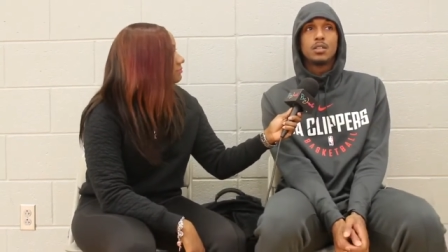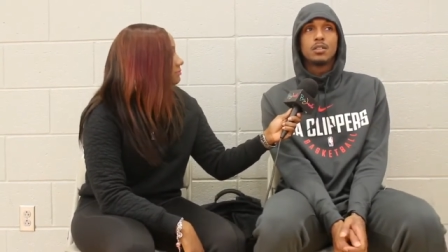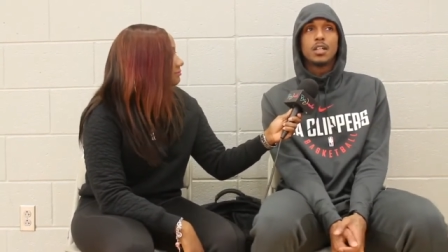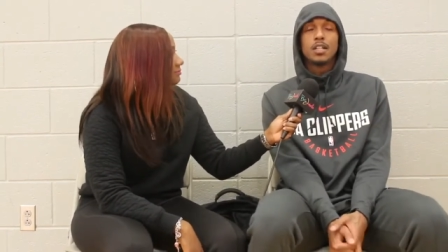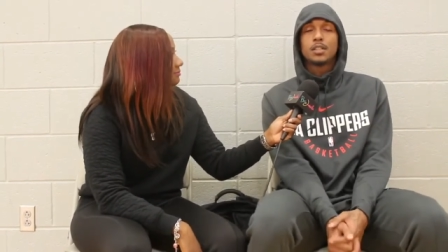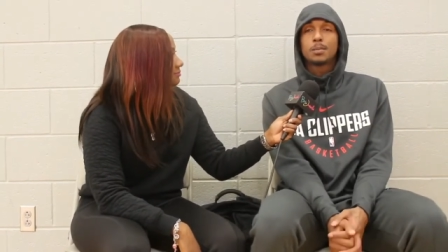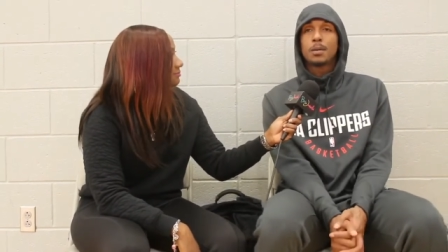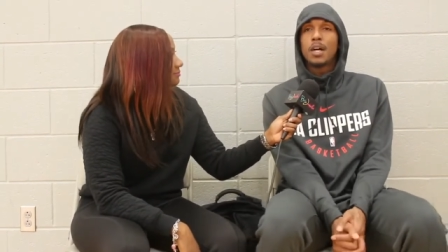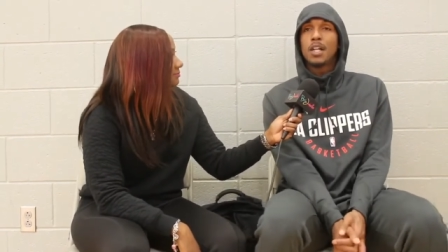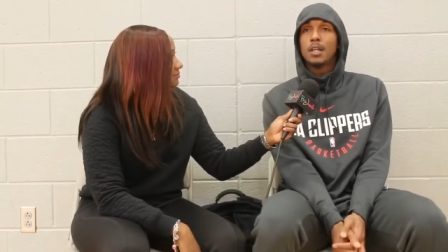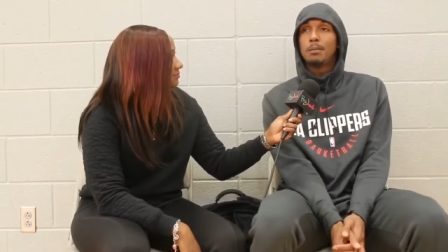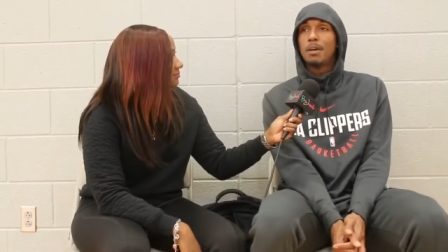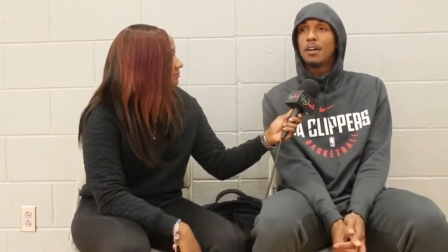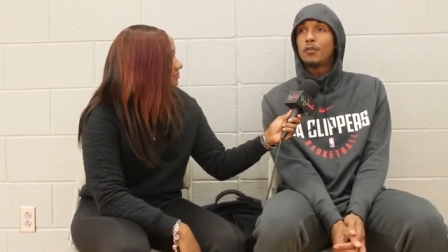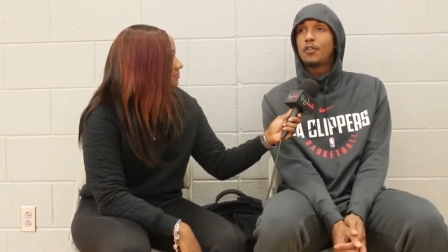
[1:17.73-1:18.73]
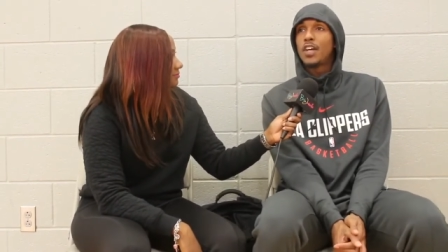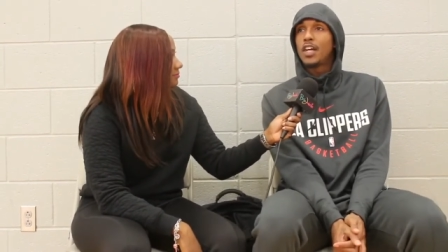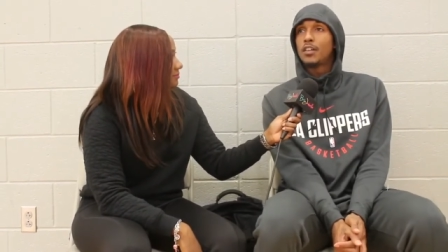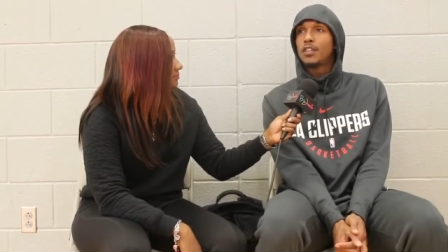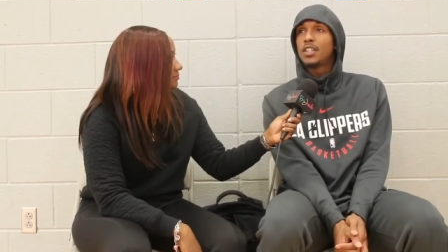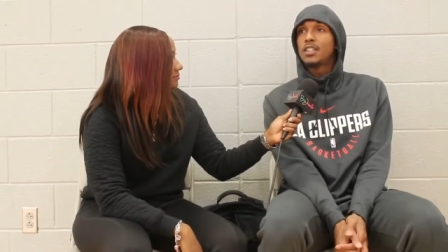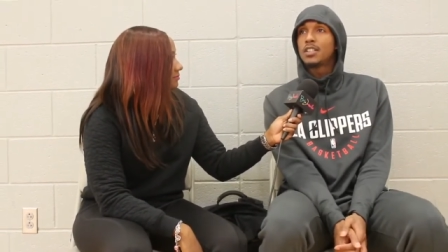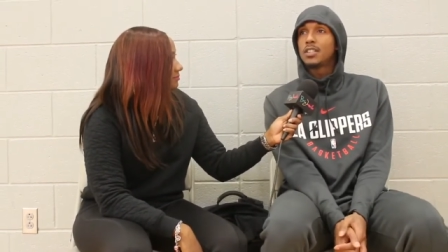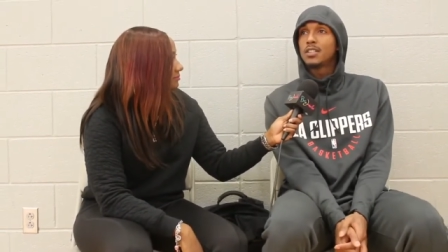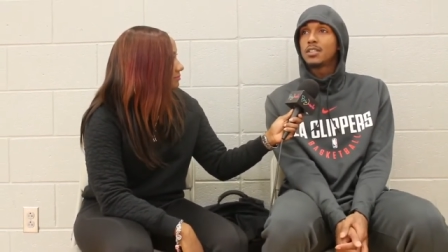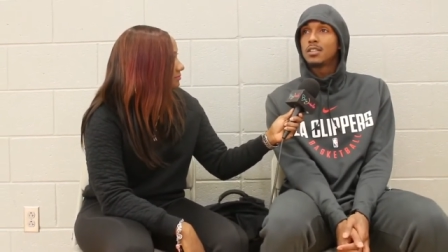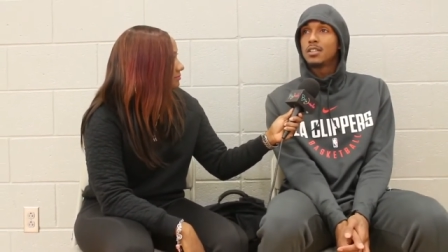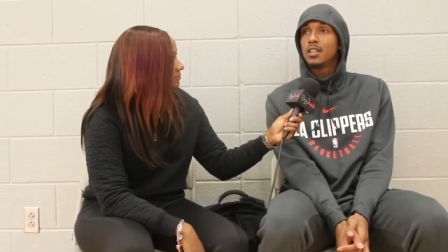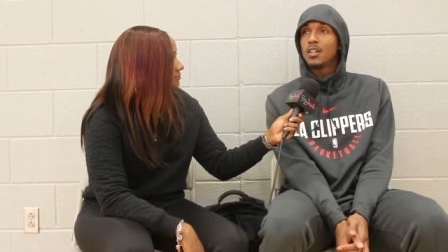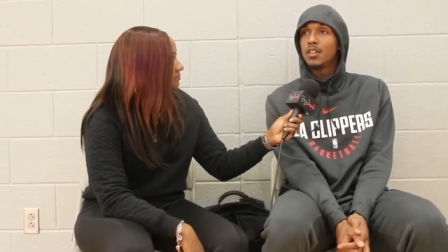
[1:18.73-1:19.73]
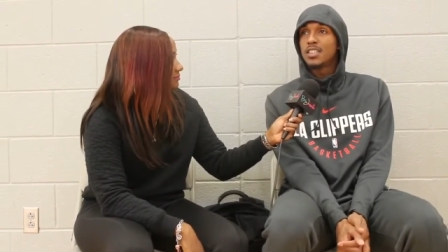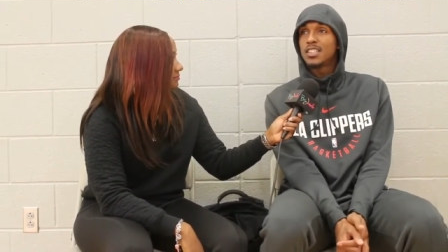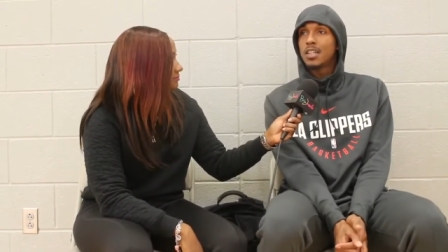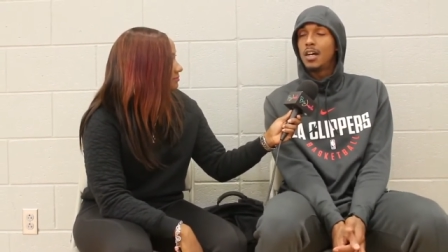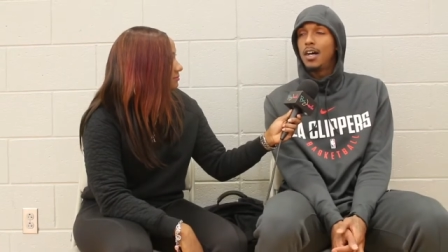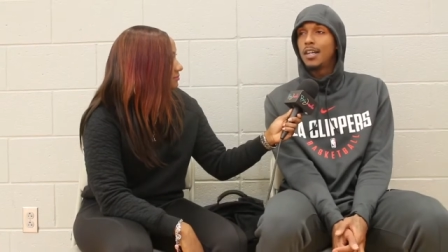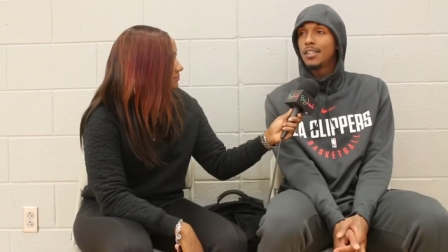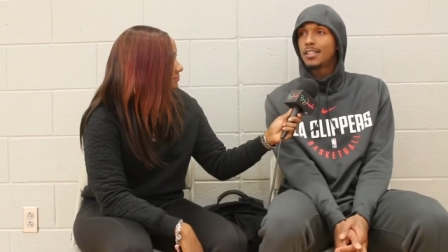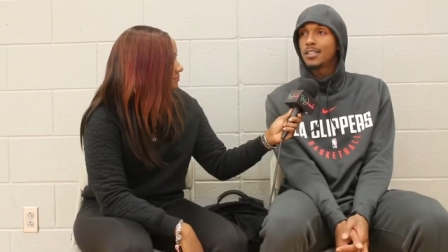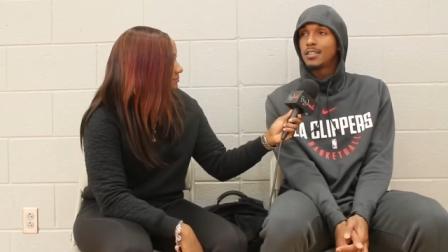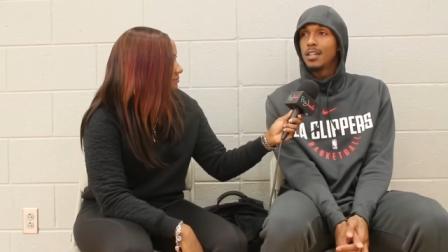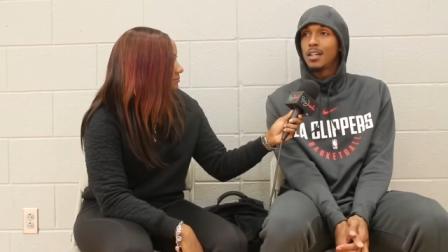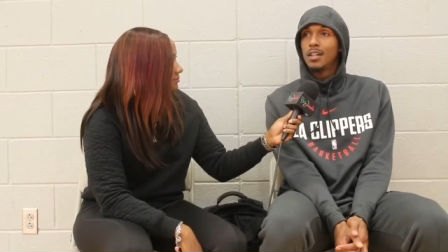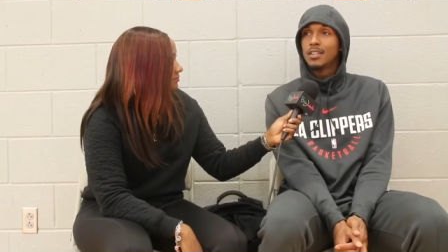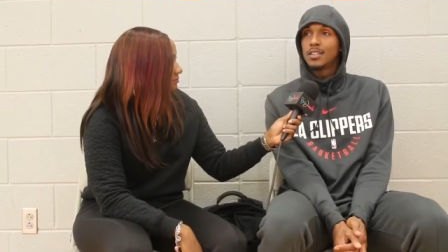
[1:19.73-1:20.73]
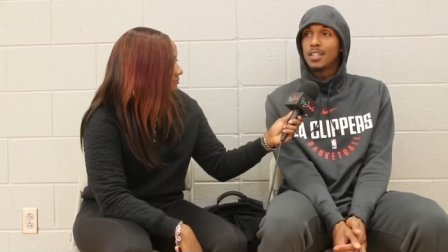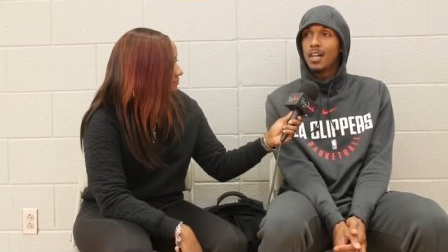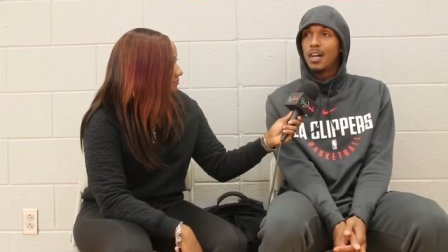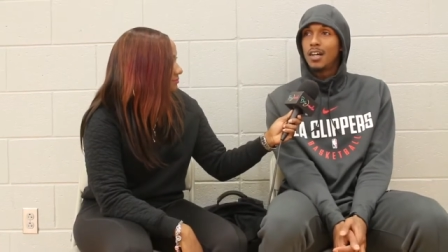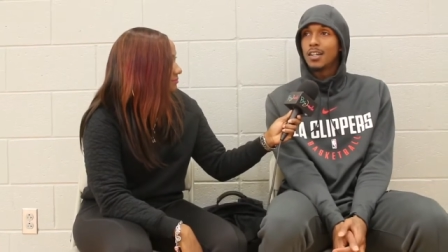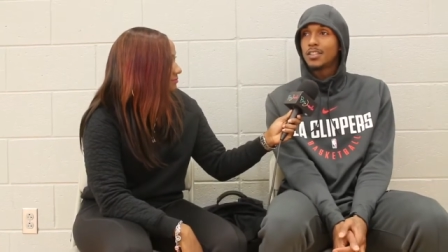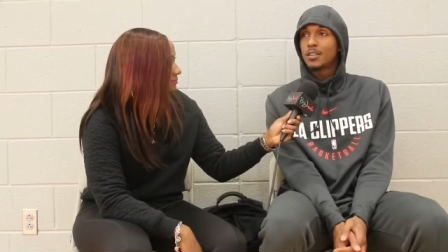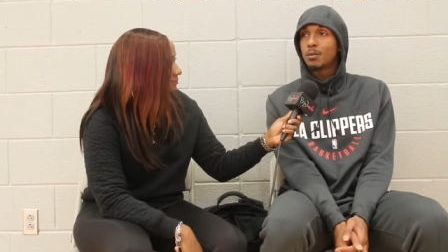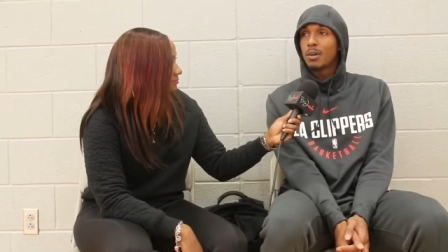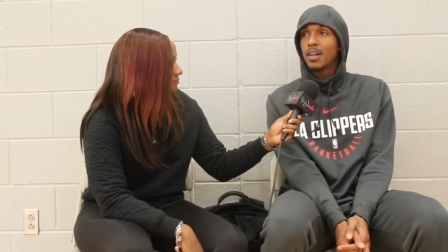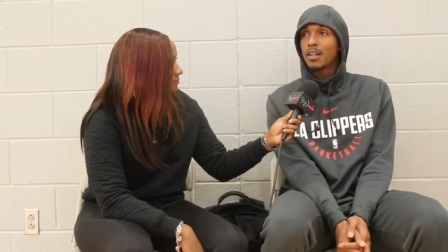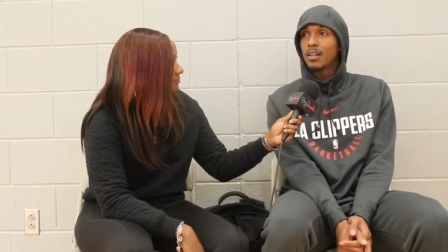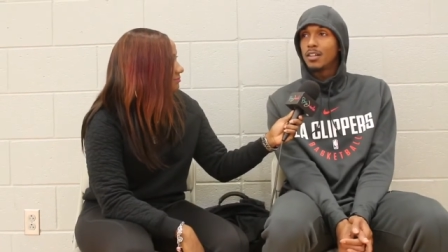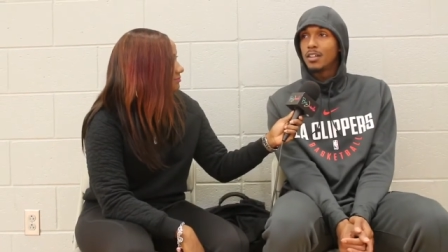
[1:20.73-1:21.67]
That's probably my favorite. It's just, it's an honest record,